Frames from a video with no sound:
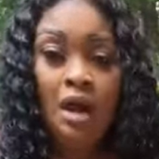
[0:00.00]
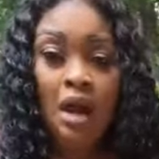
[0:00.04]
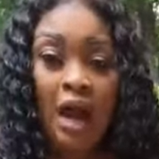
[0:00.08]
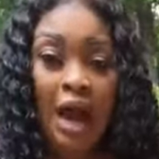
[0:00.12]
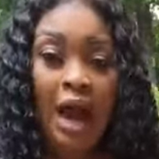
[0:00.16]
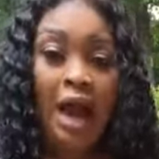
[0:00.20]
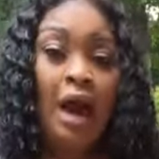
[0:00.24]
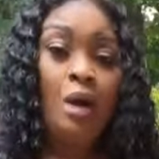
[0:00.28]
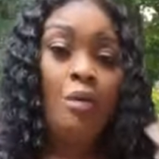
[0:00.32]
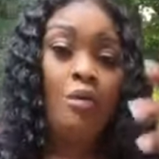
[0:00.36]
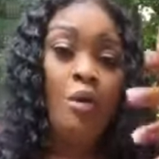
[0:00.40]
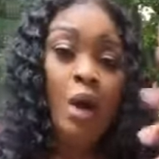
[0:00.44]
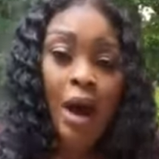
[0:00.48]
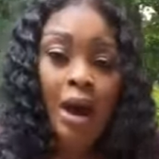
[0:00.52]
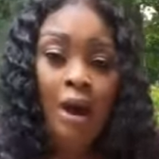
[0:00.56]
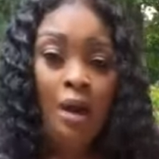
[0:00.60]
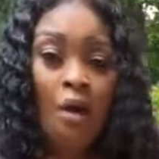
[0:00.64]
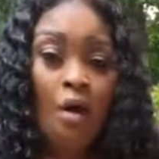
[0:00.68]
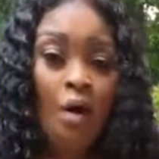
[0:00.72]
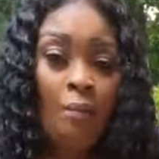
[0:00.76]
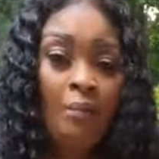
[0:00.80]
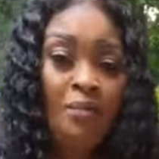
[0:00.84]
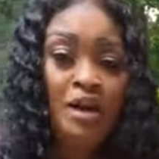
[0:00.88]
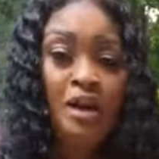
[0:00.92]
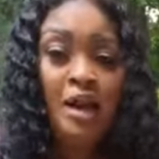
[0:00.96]
I, I
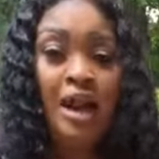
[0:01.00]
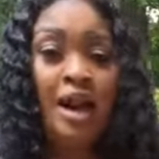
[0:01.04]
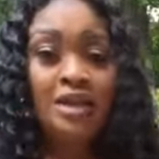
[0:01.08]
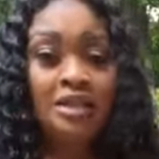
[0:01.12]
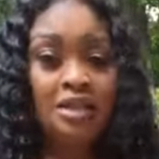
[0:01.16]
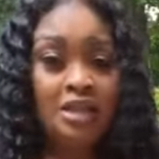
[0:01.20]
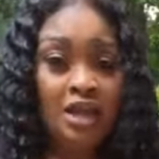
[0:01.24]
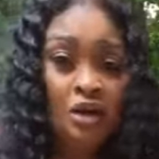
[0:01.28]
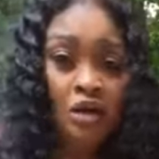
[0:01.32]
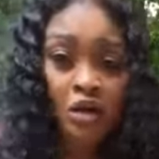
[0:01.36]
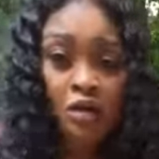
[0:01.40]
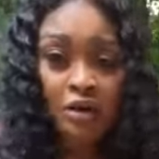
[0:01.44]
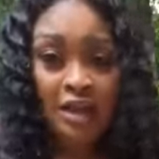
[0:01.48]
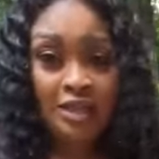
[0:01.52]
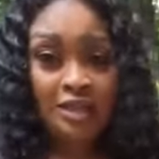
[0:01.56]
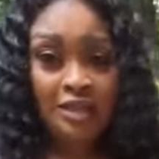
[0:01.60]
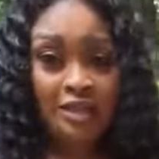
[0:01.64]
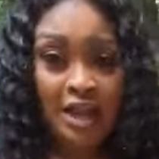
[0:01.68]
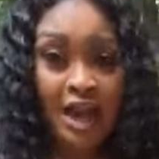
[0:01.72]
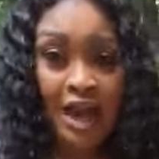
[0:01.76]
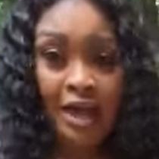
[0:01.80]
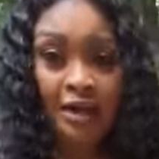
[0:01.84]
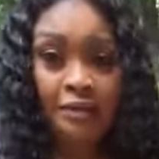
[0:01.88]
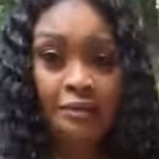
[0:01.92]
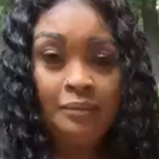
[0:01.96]
hope you guys can
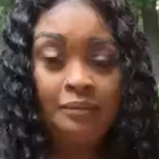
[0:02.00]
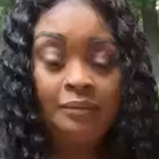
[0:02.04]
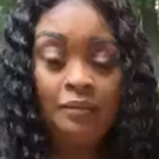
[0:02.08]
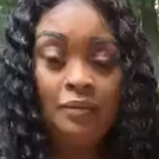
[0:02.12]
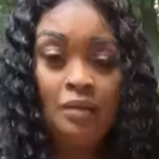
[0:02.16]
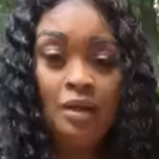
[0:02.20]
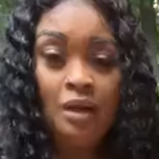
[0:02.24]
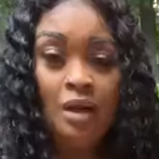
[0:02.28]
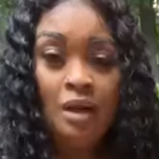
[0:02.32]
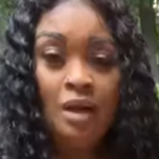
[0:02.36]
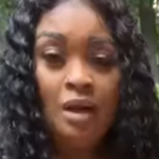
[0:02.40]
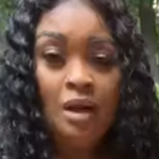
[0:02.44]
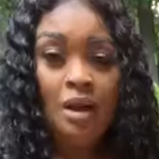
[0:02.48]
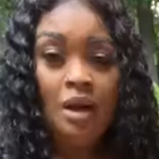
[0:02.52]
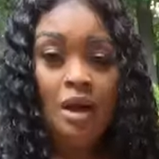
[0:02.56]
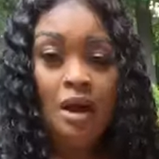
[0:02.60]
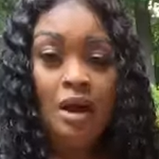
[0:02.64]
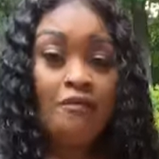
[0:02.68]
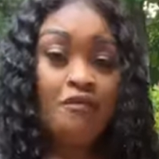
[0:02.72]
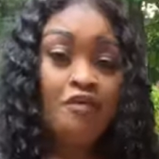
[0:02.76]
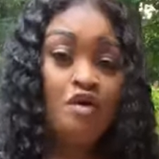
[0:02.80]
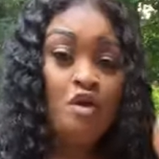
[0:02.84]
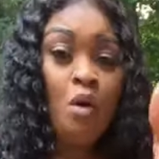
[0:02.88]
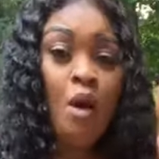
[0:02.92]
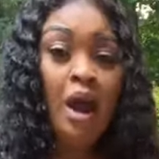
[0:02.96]
understand.
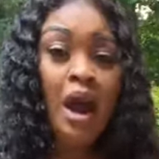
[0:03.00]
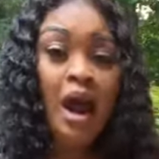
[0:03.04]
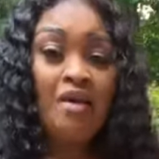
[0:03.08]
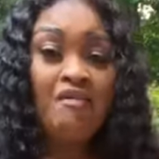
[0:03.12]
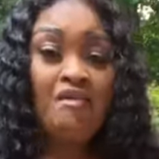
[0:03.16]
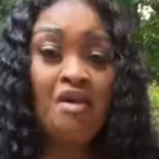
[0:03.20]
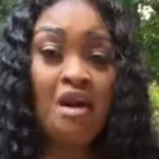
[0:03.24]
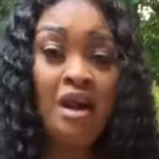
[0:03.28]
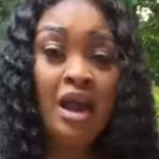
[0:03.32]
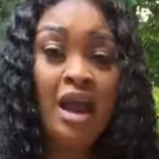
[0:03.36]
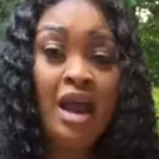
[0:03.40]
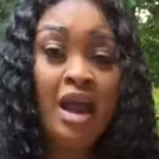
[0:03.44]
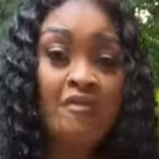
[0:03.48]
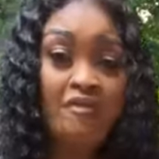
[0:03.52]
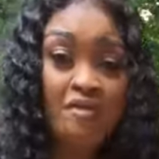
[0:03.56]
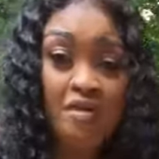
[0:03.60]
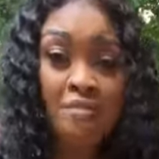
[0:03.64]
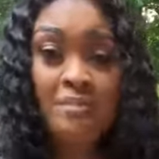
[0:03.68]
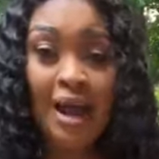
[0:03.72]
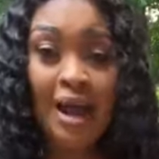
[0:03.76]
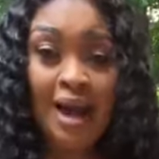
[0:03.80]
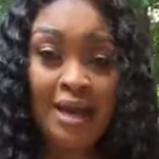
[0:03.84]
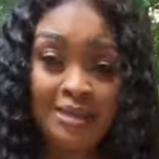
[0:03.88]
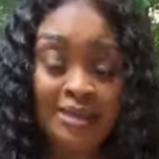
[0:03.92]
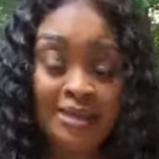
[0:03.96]
If you have a heavy
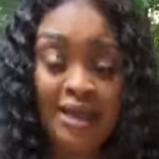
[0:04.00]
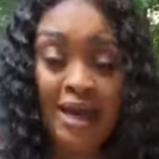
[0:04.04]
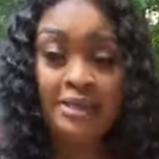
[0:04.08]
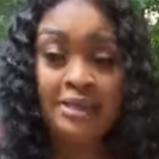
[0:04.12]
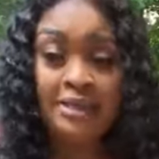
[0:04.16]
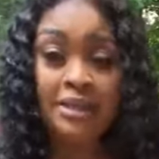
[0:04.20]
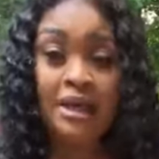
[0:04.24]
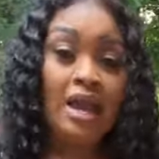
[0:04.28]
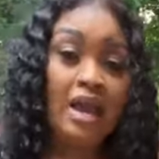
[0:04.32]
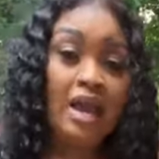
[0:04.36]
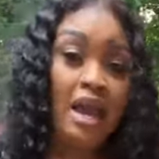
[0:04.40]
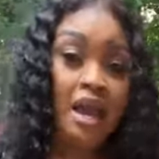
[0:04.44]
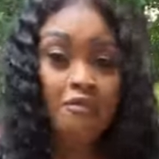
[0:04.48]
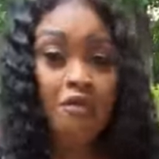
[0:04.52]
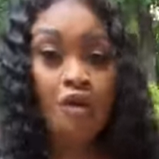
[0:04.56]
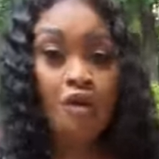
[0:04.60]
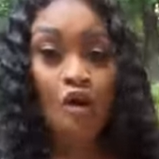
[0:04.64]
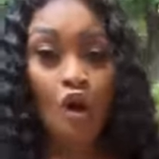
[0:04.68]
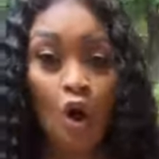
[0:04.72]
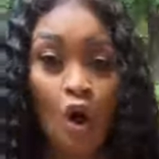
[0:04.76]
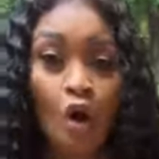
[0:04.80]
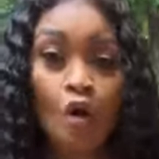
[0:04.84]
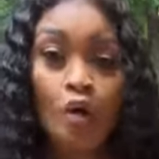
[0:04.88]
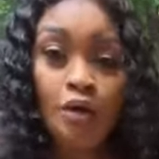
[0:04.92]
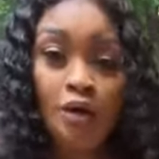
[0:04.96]
basket, a
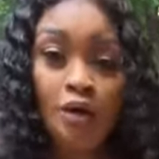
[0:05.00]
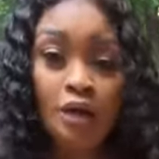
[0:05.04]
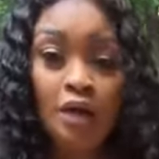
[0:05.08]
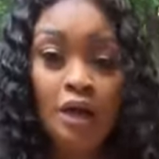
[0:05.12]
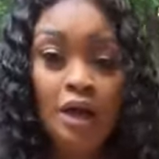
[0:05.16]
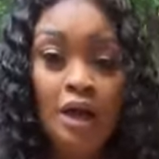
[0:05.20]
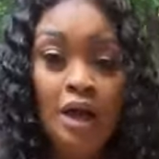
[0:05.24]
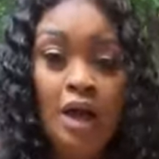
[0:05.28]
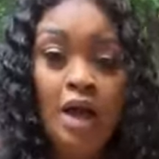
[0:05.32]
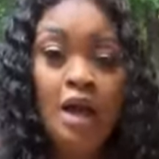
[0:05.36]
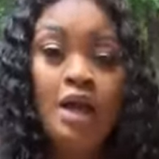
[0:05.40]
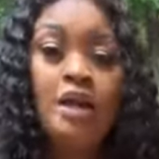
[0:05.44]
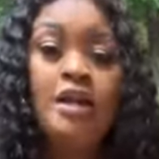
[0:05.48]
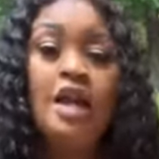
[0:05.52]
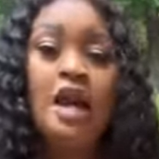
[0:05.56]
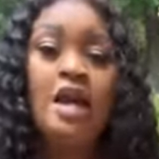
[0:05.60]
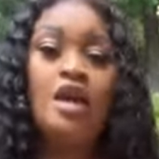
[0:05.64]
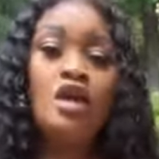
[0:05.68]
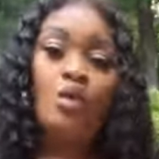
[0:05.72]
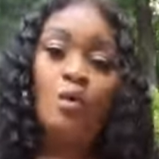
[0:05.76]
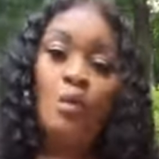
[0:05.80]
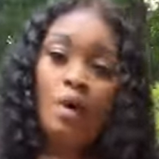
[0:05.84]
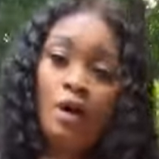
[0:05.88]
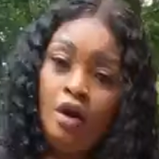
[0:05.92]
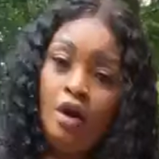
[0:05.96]
heavy load,
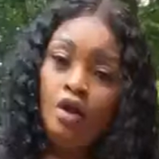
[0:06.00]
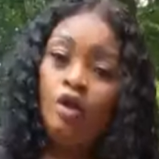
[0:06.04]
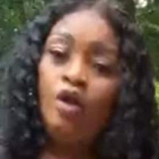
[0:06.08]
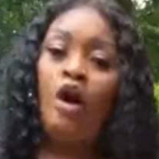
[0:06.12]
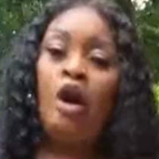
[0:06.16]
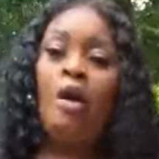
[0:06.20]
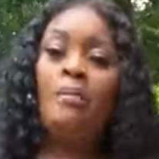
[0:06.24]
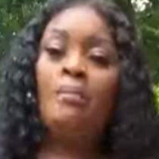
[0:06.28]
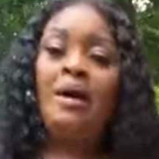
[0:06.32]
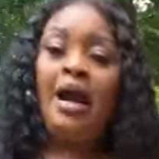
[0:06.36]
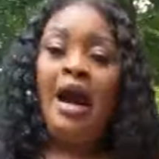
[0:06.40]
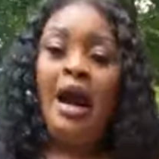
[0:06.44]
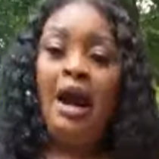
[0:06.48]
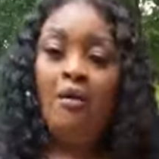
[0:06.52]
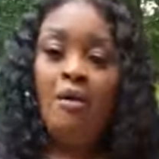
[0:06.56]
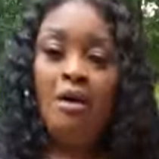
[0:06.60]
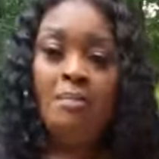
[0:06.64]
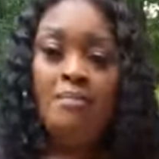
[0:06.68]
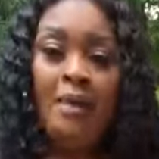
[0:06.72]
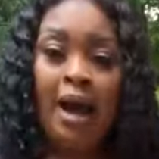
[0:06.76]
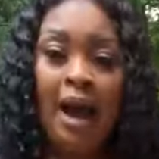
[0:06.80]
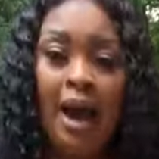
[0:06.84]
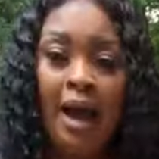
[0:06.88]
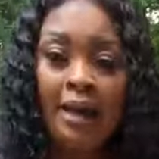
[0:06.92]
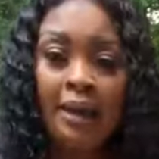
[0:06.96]
then you want to come
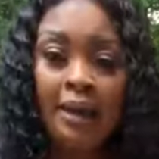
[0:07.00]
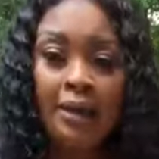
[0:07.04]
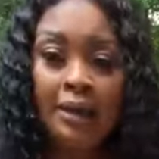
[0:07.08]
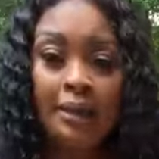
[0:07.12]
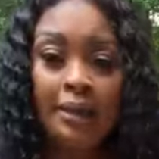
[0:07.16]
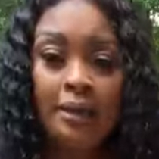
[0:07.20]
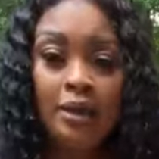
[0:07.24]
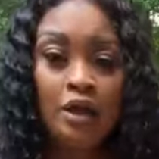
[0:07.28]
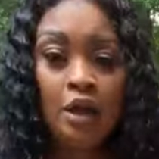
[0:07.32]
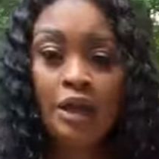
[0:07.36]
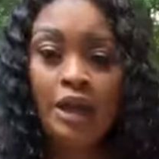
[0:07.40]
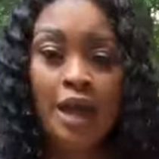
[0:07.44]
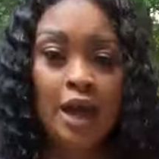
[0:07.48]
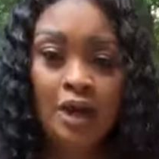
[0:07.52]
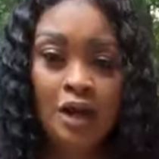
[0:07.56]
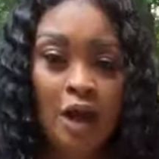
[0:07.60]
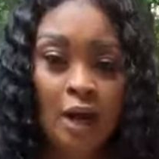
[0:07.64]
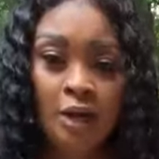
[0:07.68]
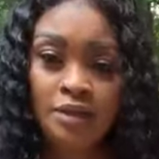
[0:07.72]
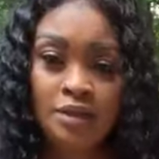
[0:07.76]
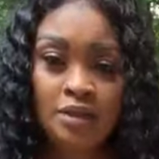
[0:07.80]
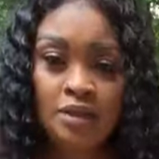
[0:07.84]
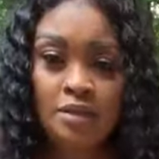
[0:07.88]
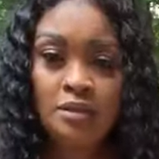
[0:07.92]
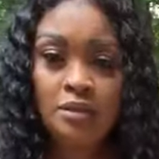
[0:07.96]
carry mine. You
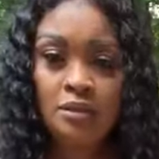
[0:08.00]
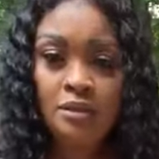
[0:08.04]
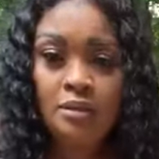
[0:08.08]
cannot.